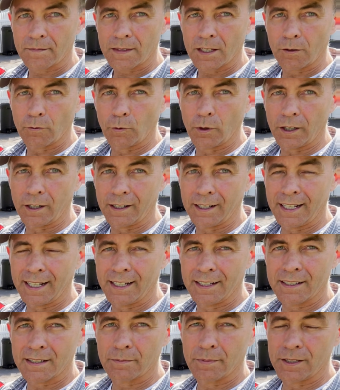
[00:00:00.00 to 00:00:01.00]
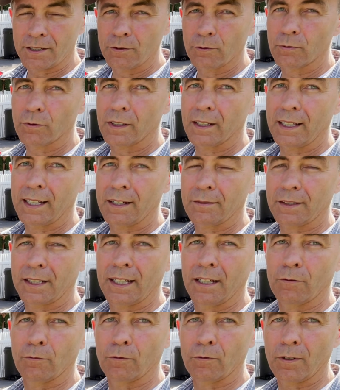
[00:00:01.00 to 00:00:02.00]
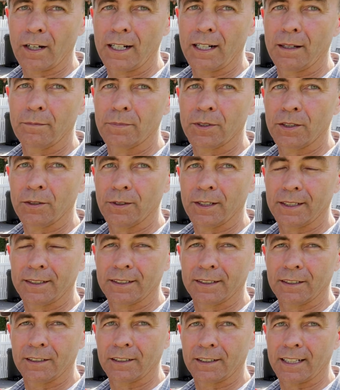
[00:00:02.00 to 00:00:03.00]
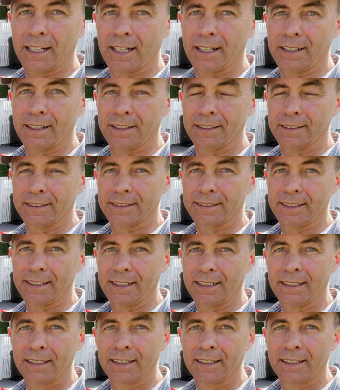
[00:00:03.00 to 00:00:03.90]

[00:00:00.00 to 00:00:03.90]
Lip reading: where it ends, but you really have to get right up to it to look at it and see.